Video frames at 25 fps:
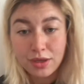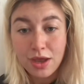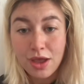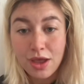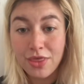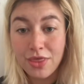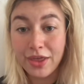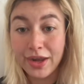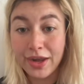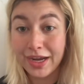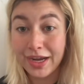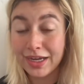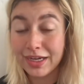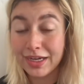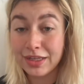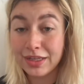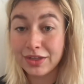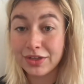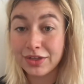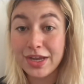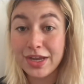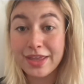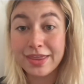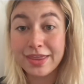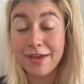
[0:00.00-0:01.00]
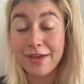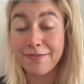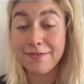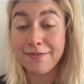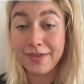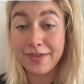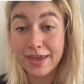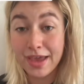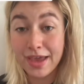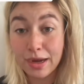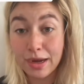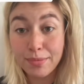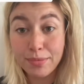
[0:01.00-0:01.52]
Then I can either take that
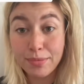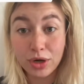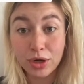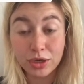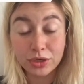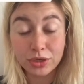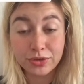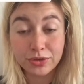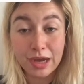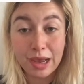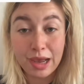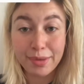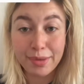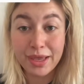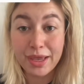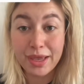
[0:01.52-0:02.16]
Vienna marked rabbit